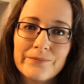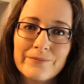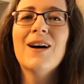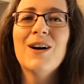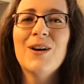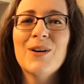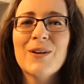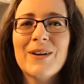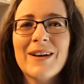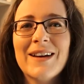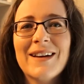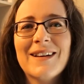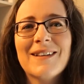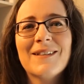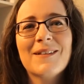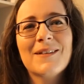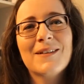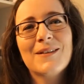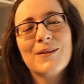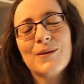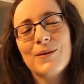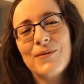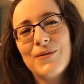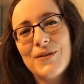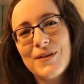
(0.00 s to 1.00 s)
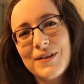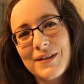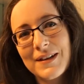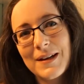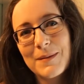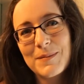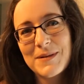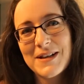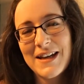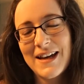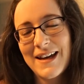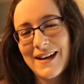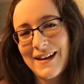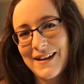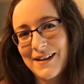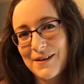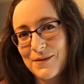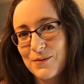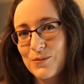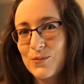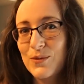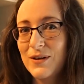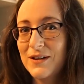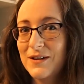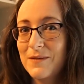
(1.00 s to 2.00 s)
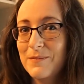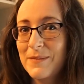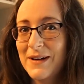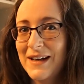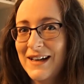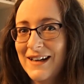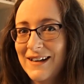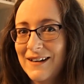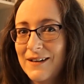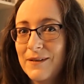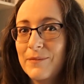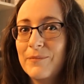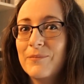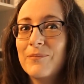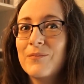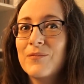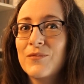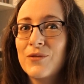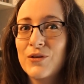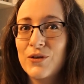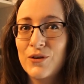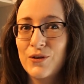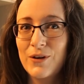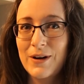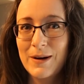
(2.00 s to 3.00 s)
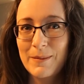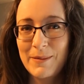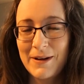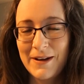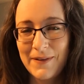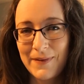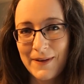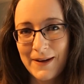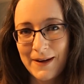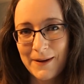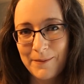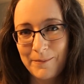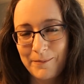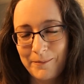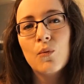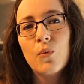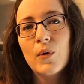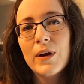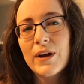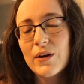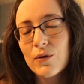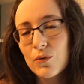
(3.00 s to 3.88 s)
Okay, so if you skipped ahead, welcome back. Sorry about that. We